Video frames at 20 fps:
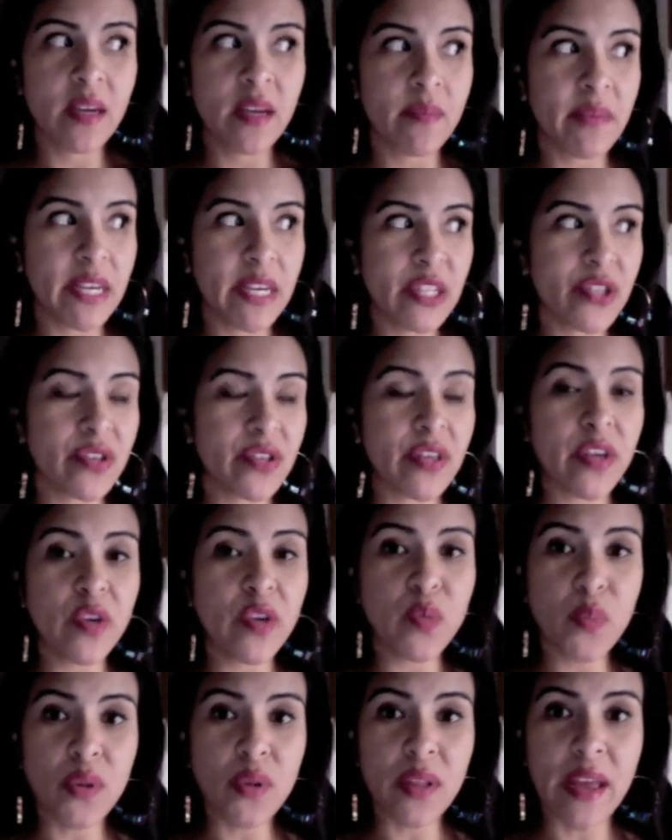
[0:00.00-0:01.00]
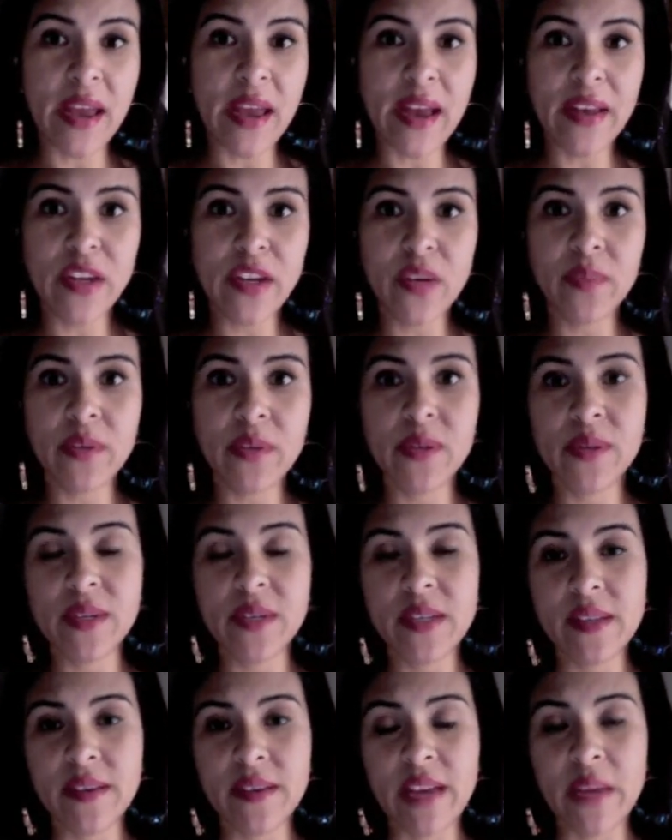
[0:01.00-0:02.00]
Make sure that you plan your
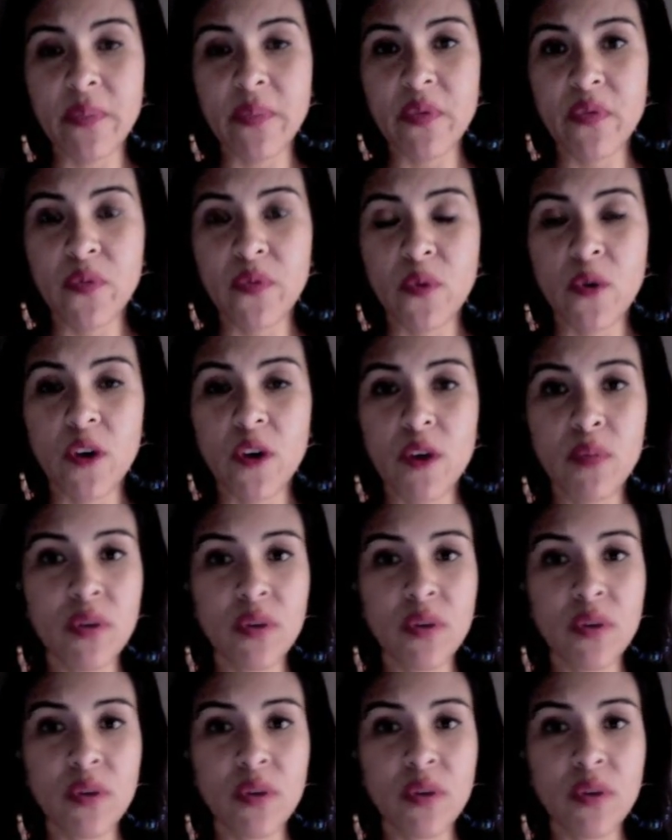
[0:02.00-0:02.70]
music the night before.